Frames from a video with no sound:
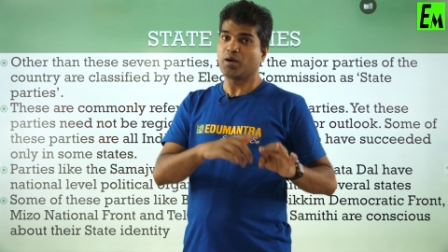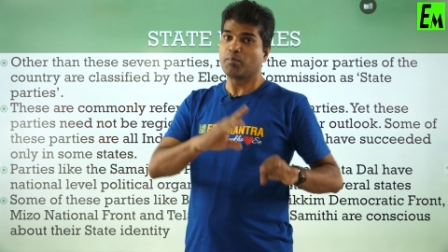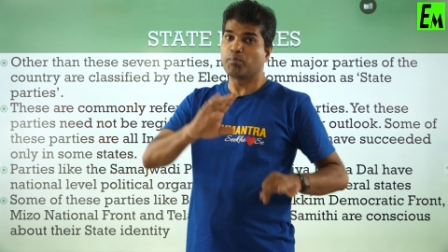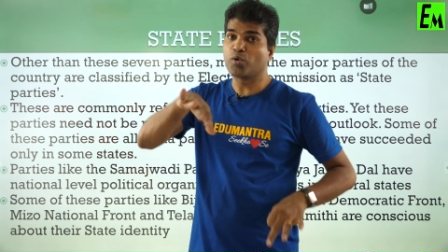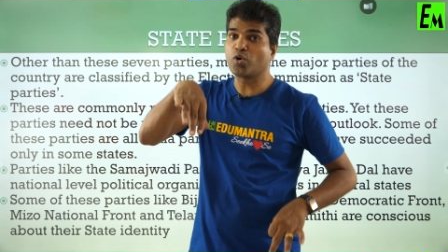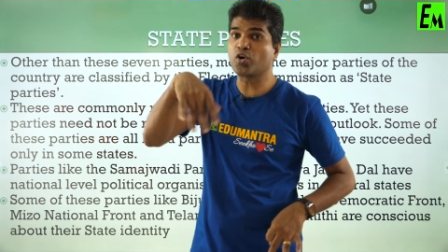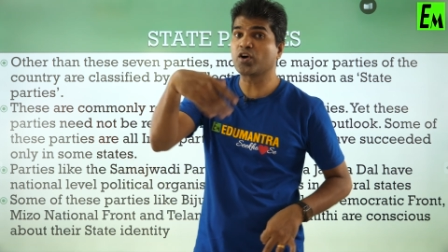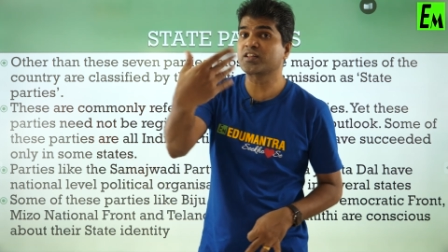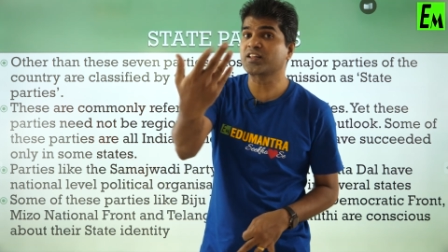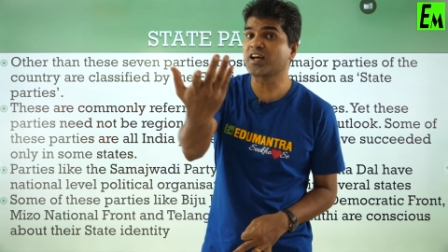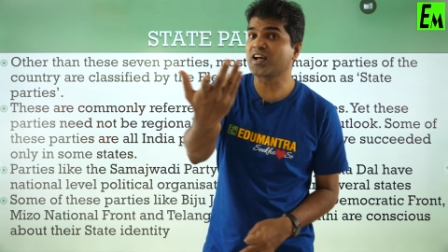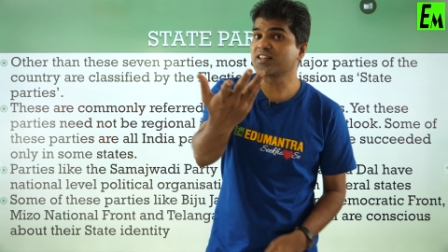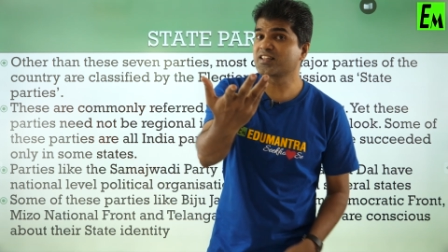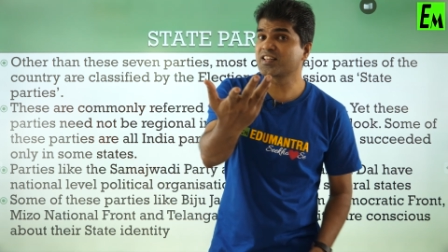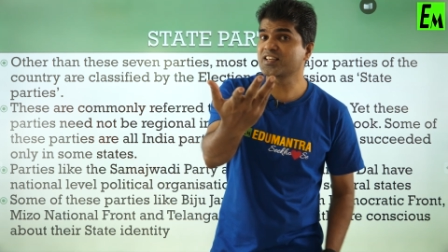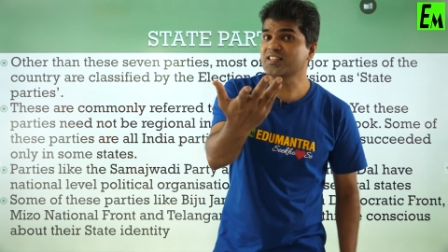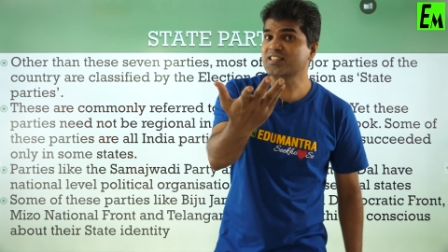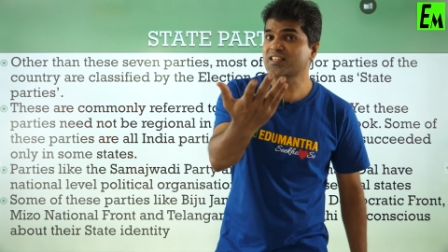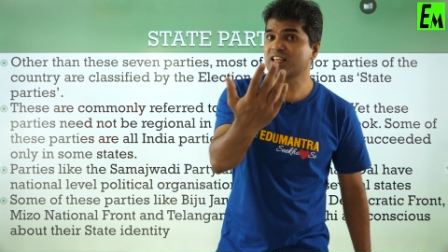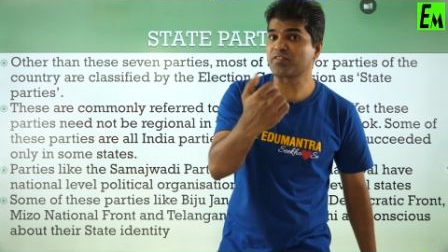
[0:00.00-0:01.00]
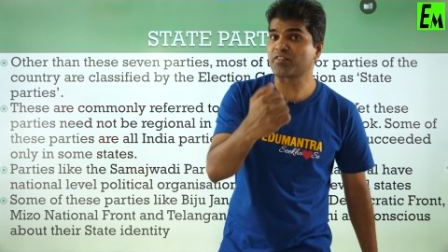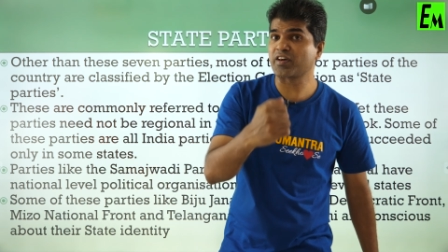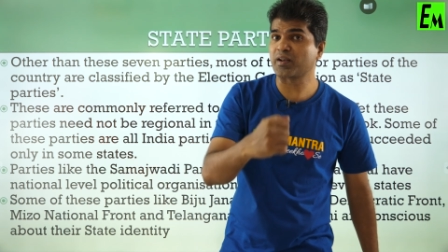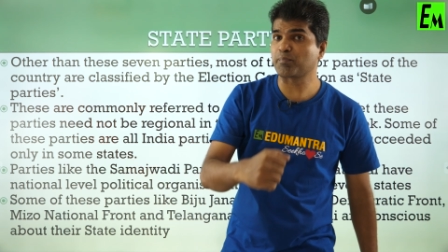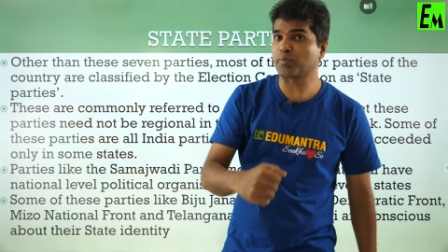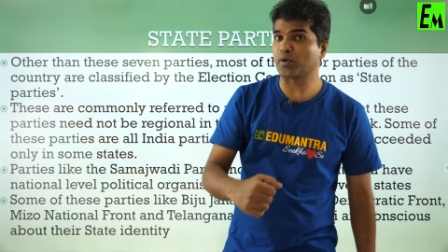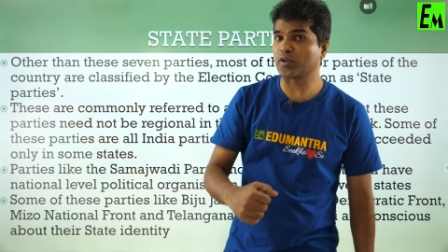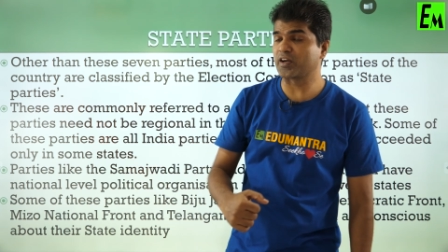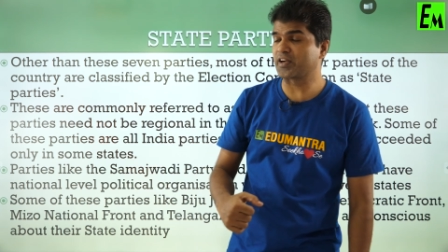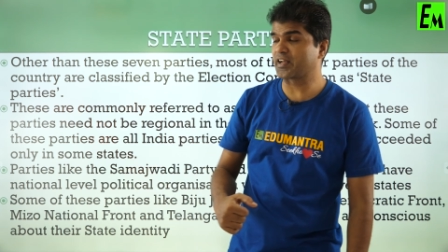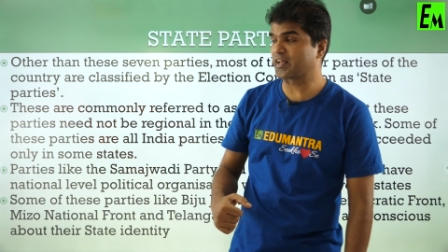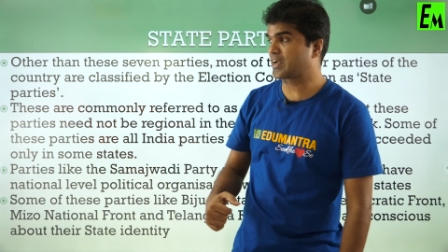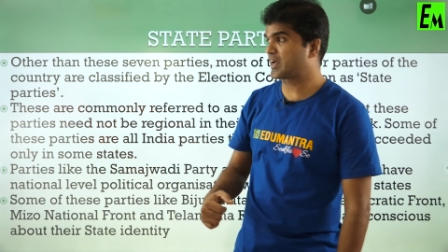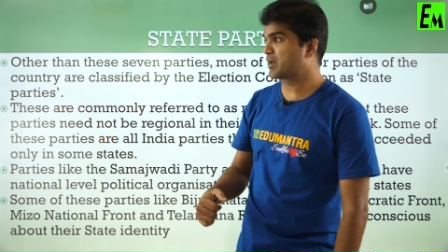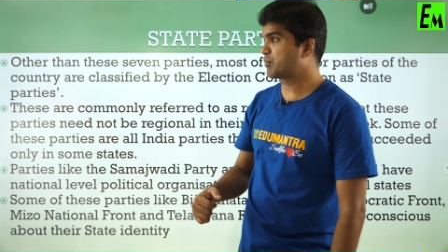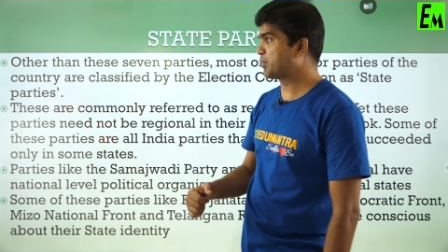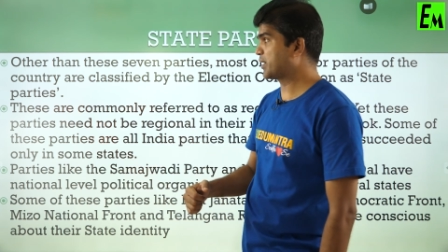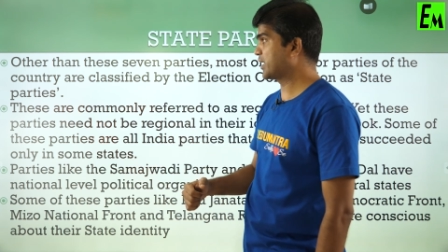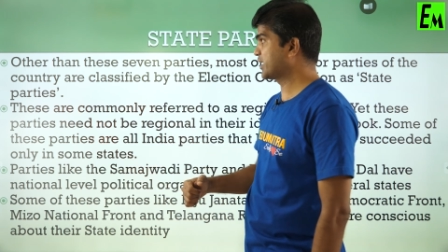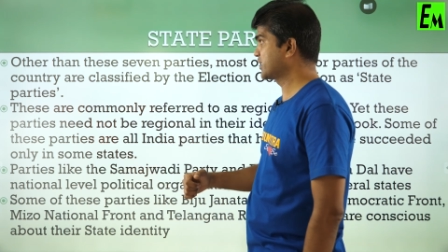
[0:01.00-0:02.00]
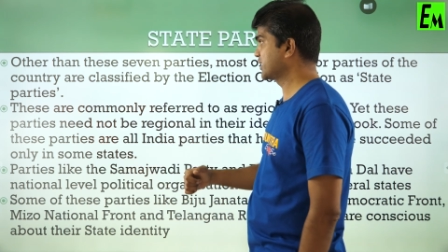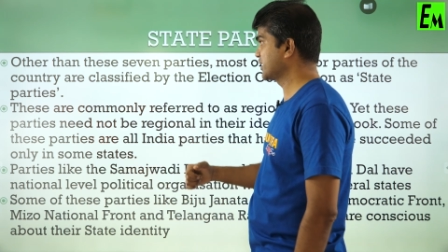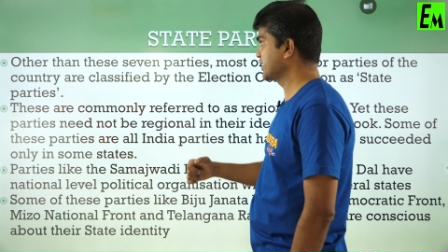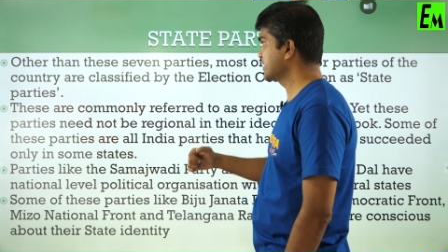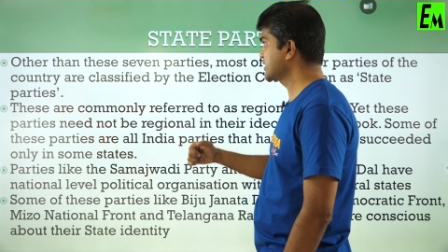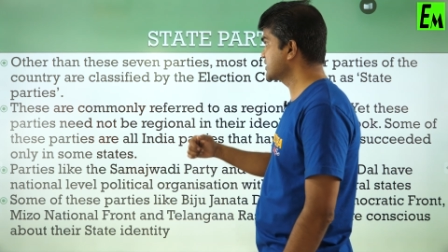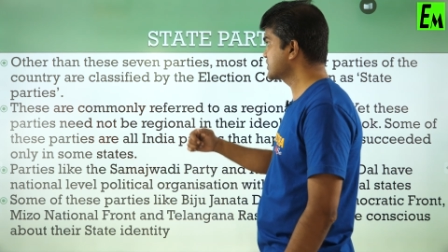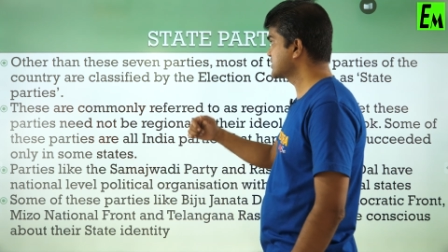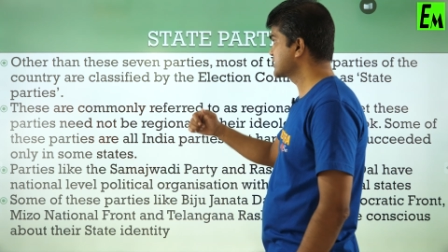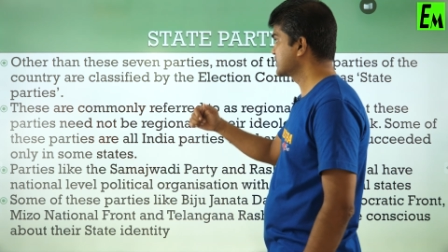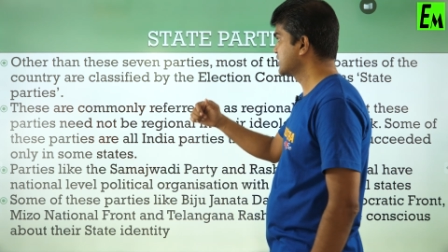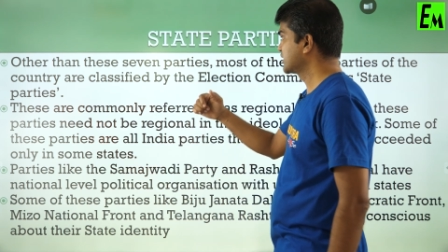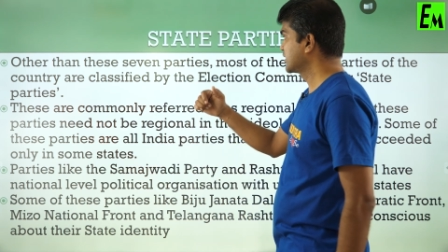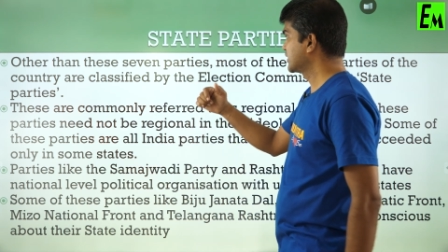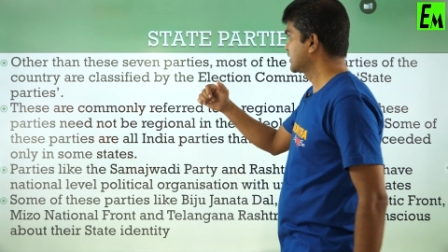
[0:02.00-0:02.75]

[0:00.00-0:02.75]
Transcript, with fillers: More than these seven political parties,